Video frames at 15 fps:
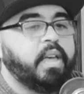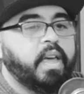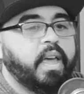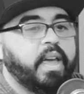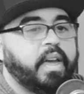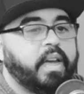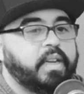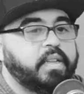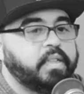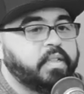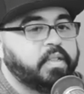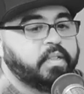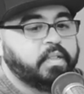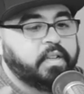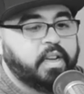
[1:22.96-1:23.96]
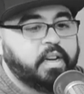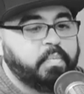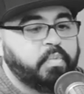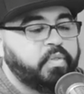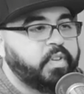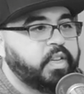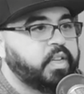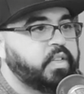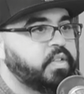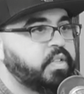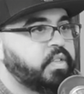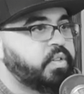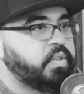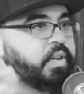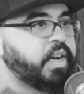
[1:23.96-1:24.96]
And kind of moving into
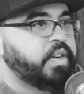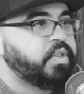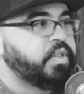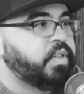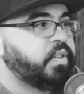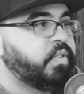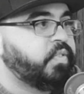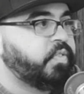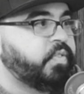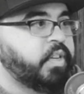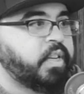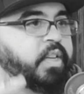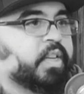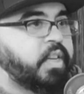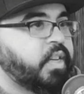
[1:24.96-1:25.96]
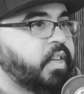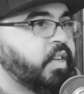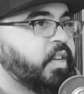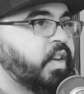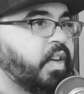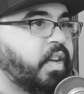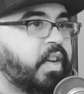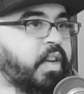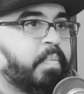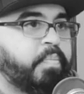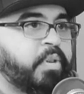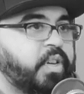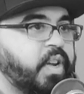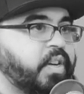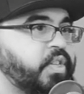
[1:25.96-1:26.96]
the direction of uh,
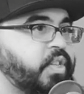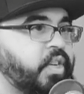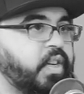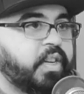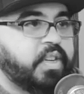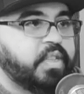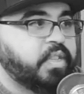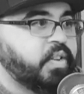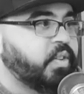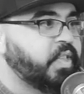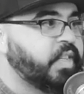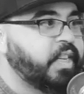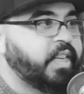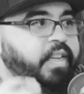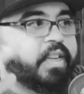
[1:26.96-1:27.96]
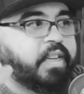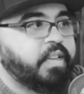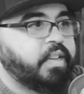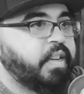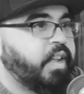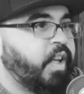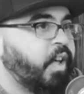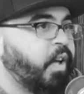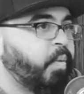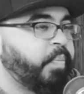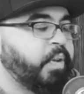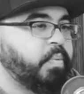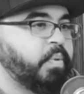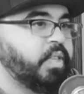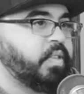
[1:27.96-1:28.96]
production and consulting and
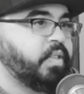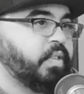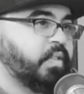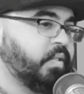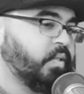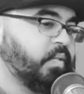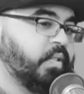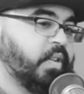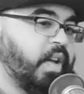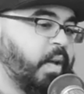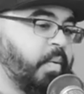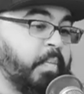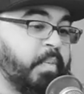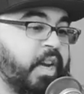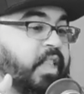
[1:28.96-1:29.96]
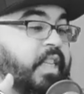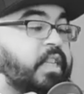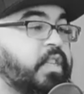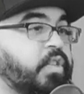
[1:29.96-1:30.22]
helping with, I, I mean, I listen